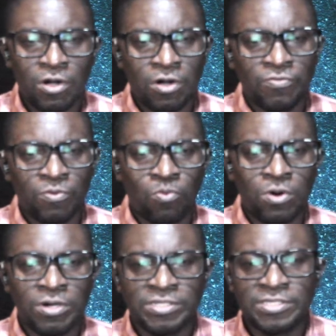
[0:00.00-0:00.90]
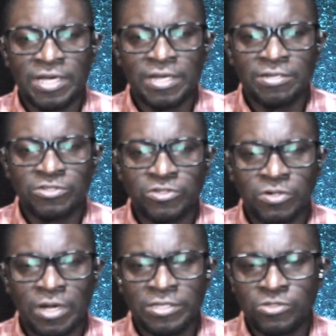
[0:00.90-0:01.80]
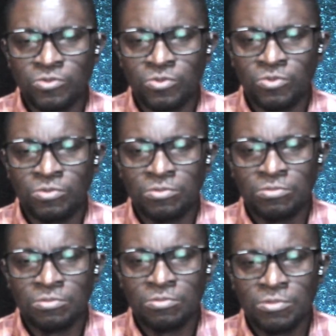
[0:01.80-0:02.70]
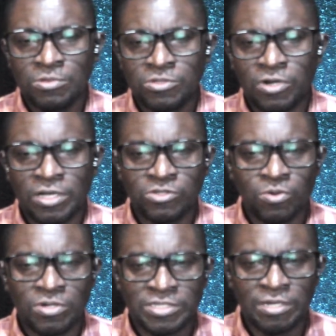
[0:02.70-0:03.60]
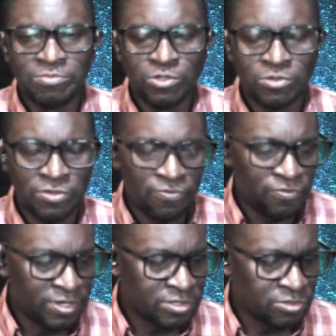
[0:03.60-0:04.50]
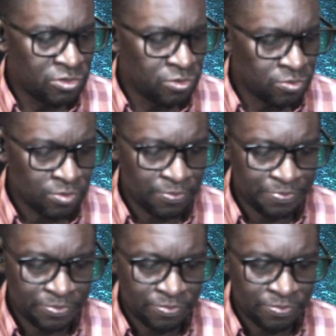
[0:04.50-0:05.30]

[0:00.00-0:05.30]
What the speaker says: of the words that tries or attempt to defeat you?